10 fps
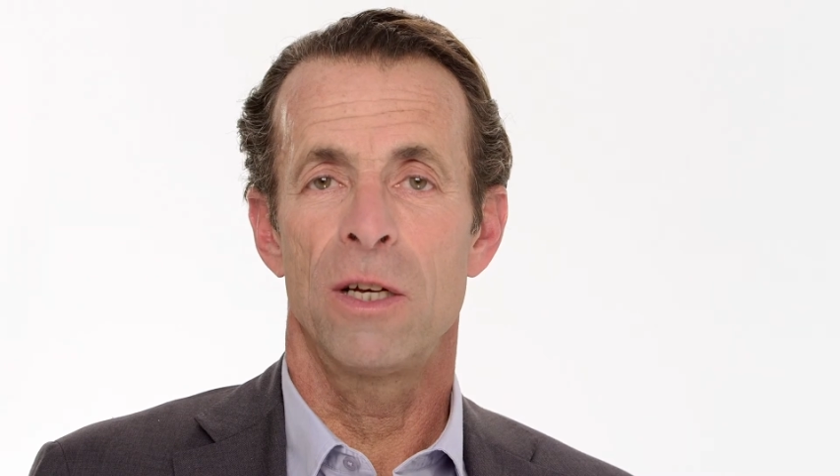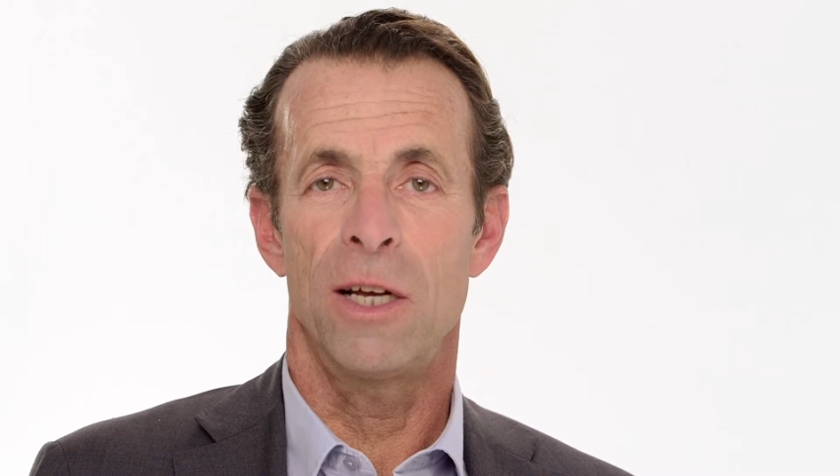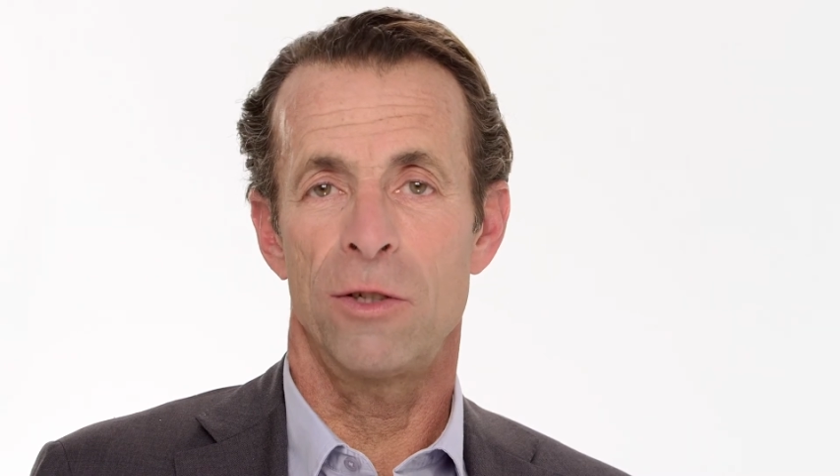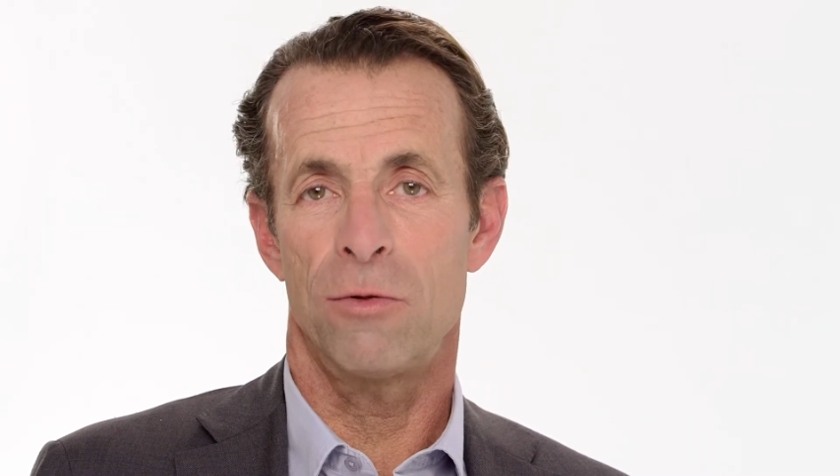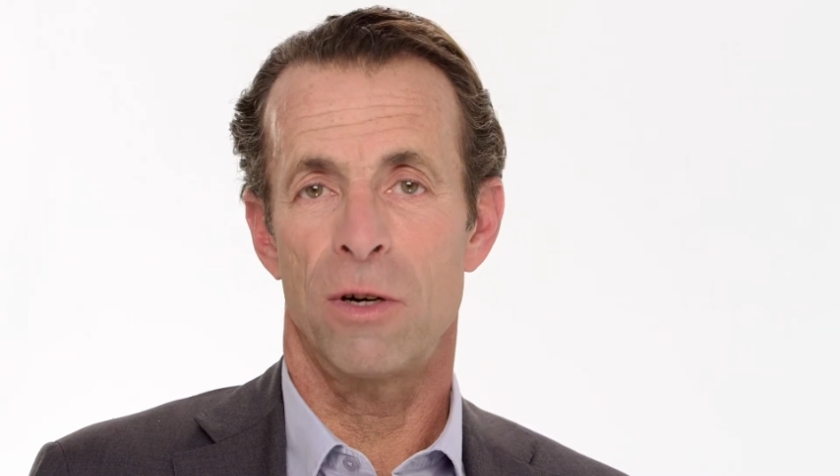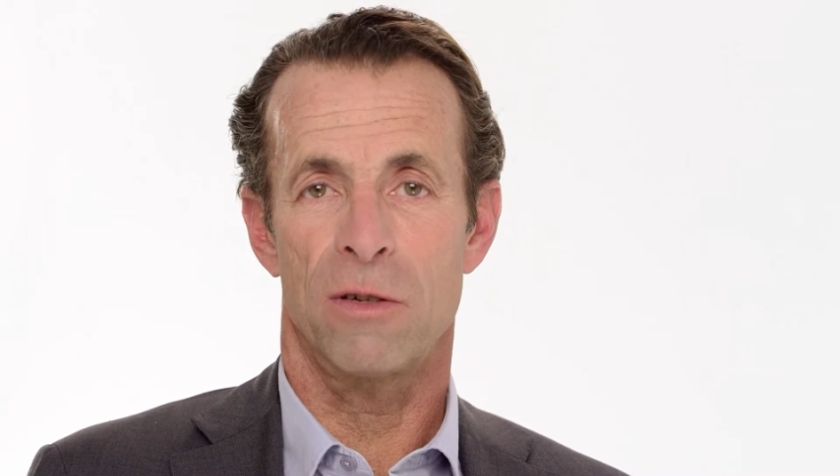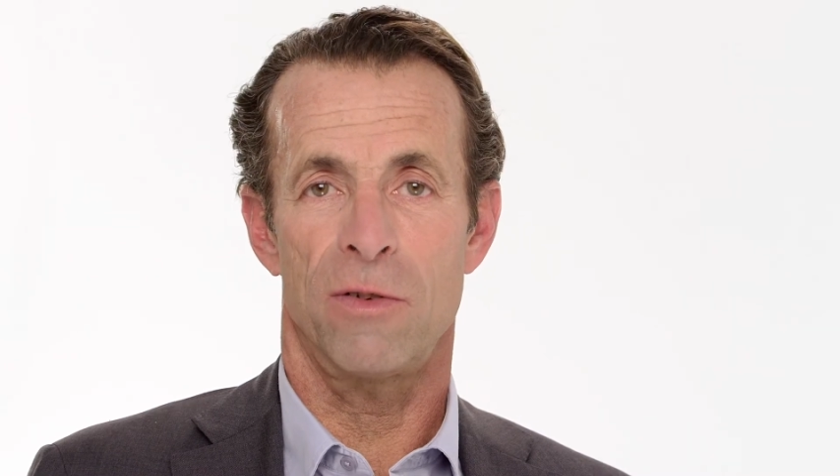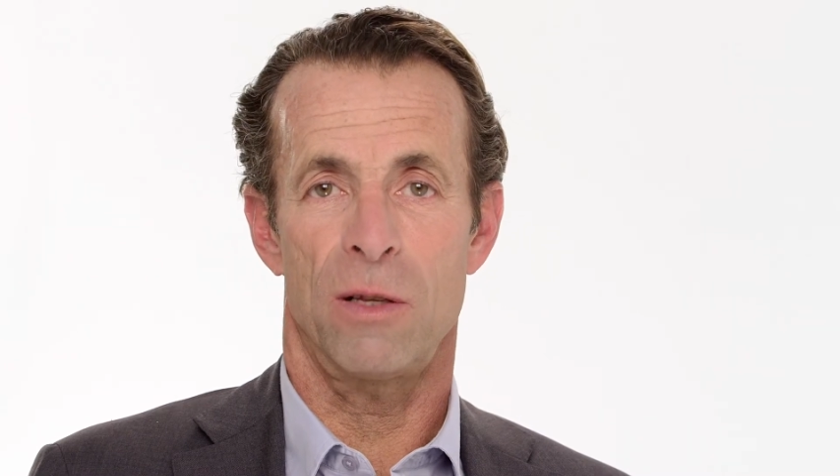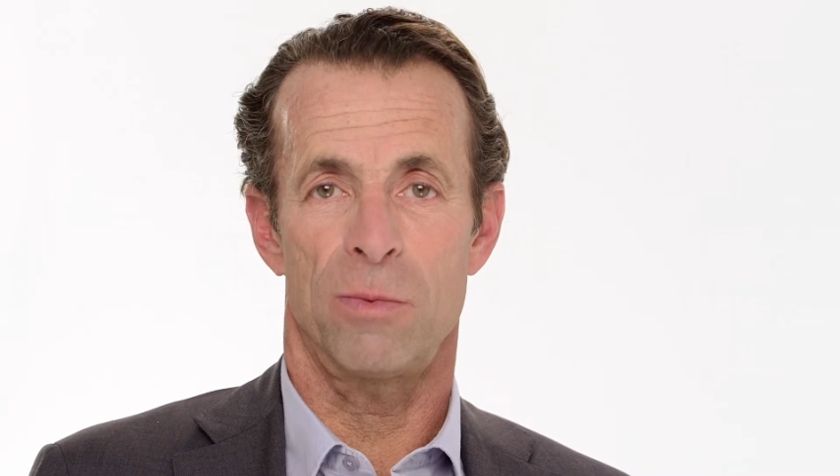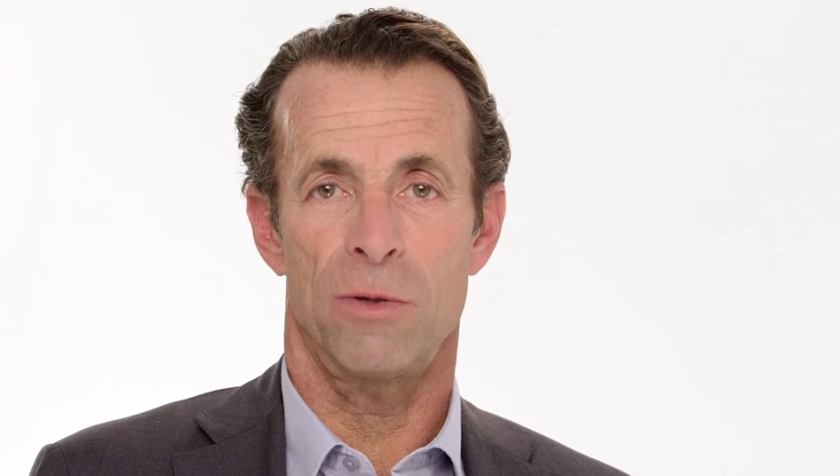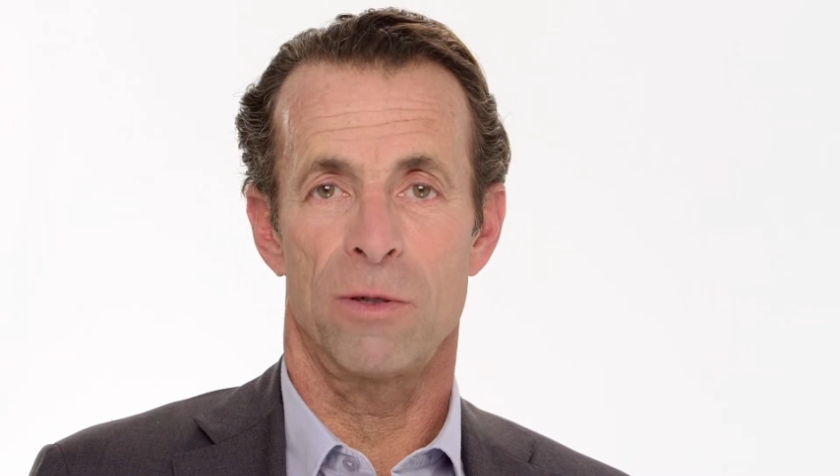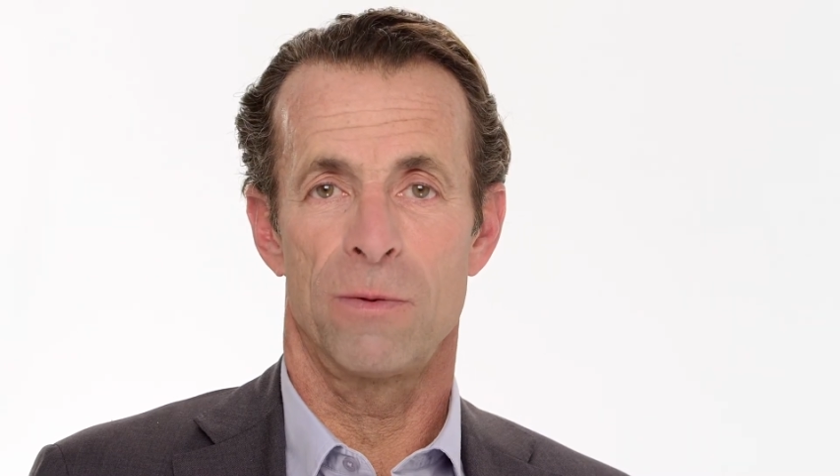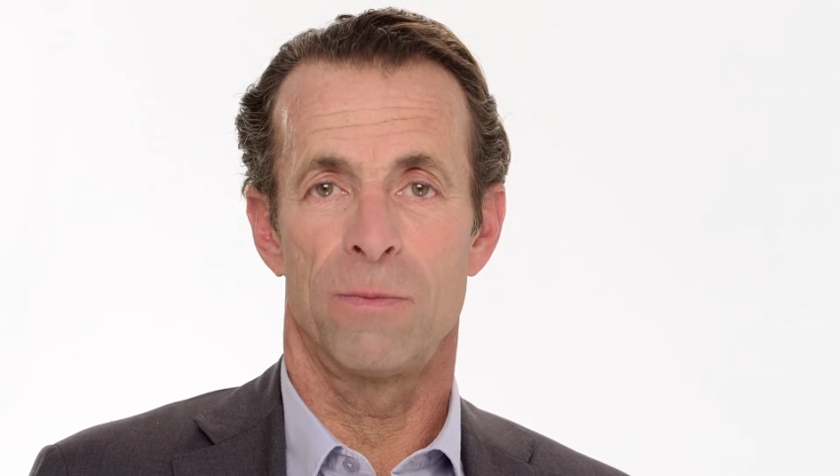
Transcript: and drug developers.